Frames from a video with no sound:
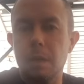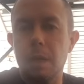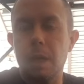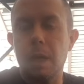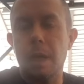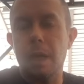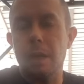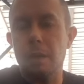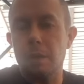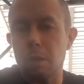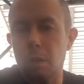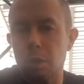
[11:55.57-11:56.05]

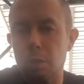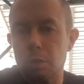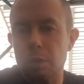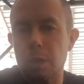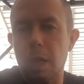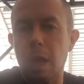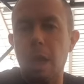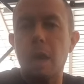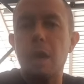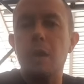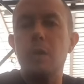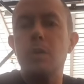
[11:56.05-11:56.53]
and goes
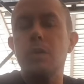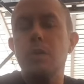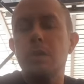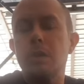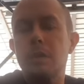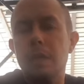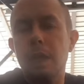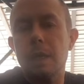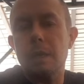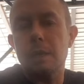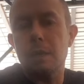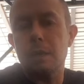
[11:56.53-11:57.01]
out
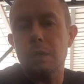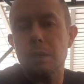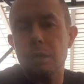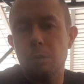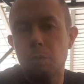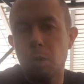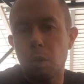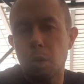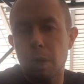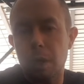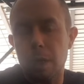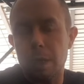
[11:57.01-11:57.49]
at the
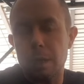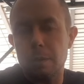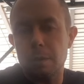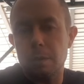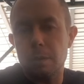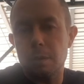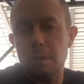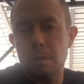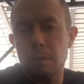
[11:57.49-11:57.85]
small end.